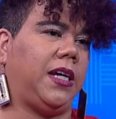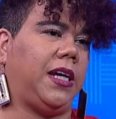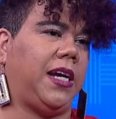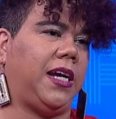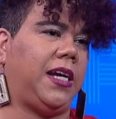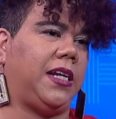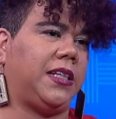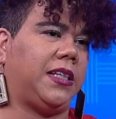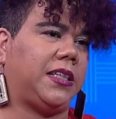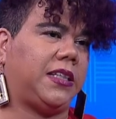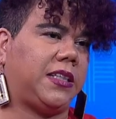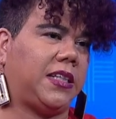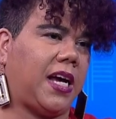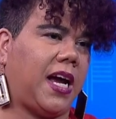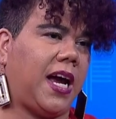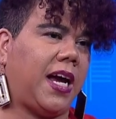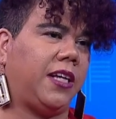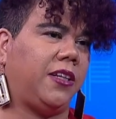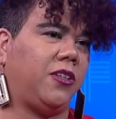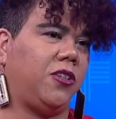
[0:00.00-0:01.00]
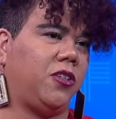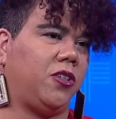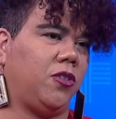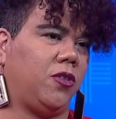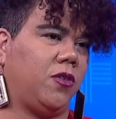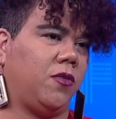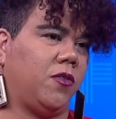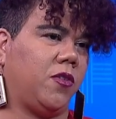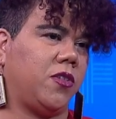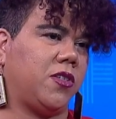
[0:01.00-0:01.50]
inside the
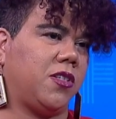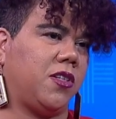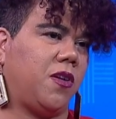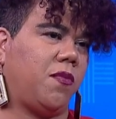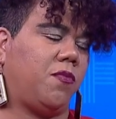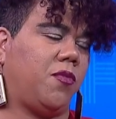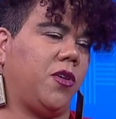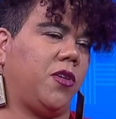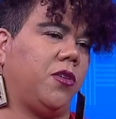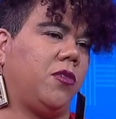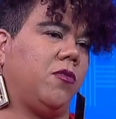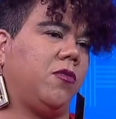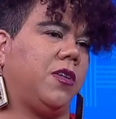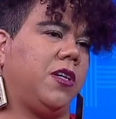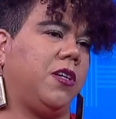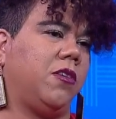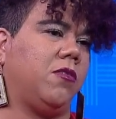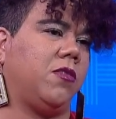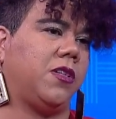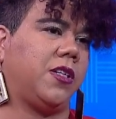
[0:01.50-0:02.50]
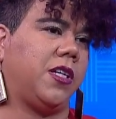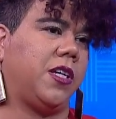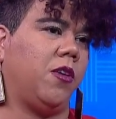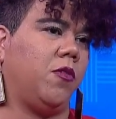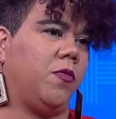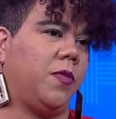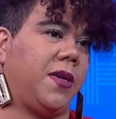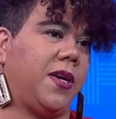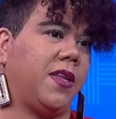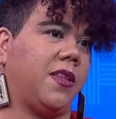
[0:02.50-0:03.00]
University of Puerto Rico, Rio
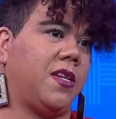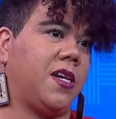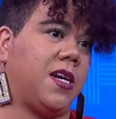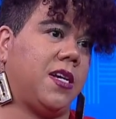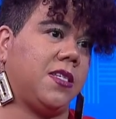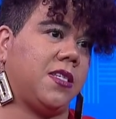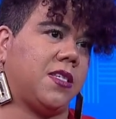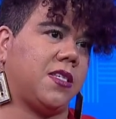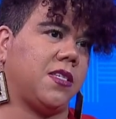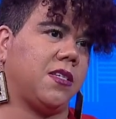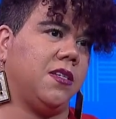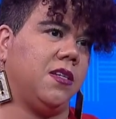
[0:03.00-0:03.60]
Piedras.